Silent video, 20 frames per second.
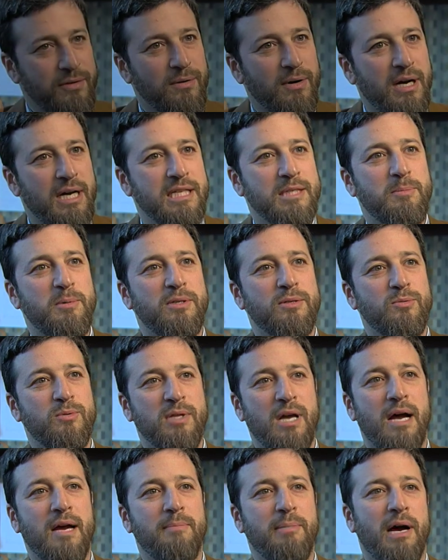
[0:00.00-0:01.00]
through hospitals with
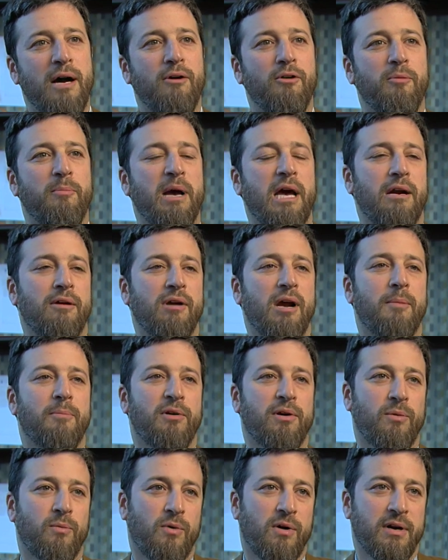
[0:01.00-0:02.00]
high-power,
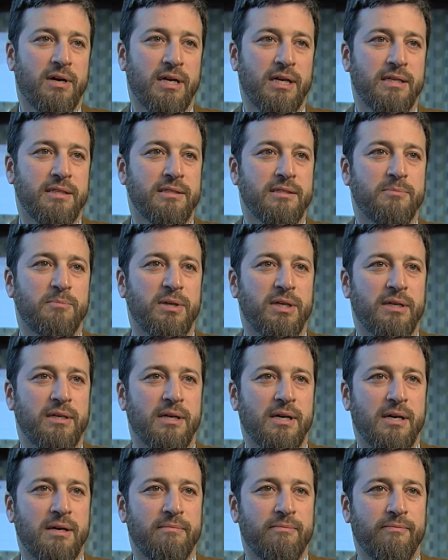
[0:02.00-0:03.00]
battery-operated water guns, but
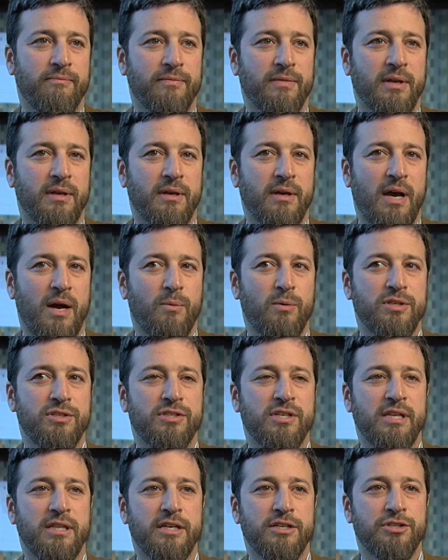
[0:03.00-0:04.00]
um, I wouldn't
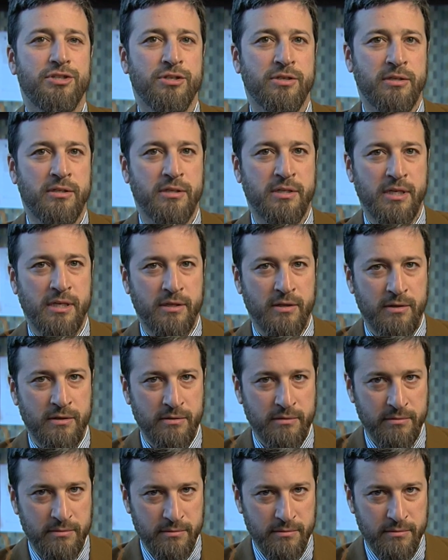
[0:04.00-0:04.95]
say they shouldn't either.